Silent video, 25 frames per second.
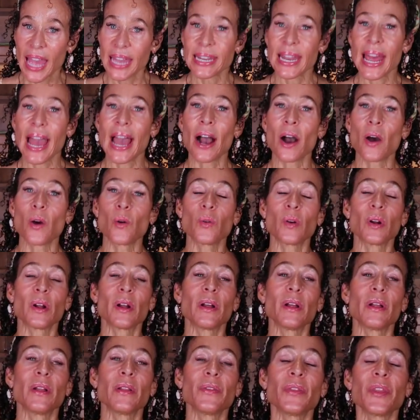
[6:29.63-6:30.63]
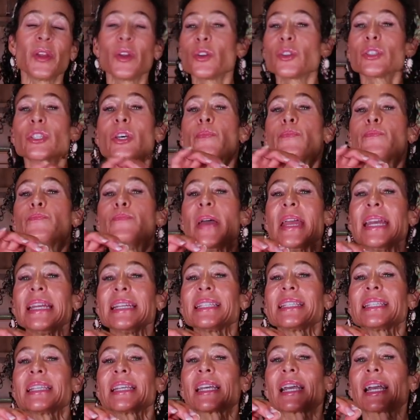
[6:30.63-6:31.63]
Now, there's a
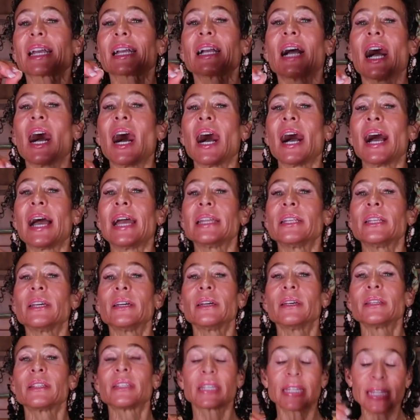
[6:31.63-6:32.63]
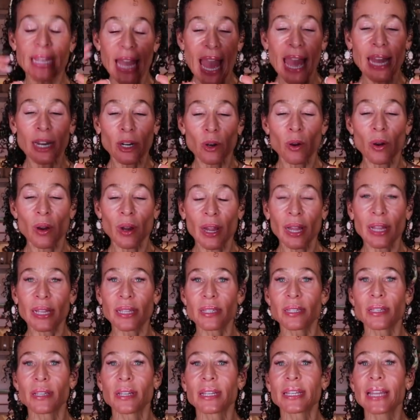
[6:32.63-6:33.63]
basic guide to
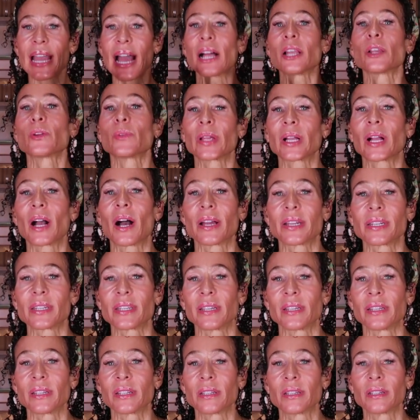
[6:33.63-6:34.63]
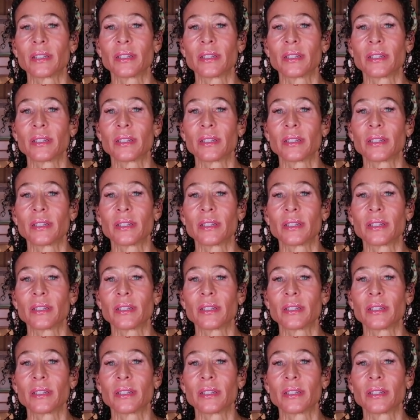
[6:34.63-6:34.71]
categorize calorie content.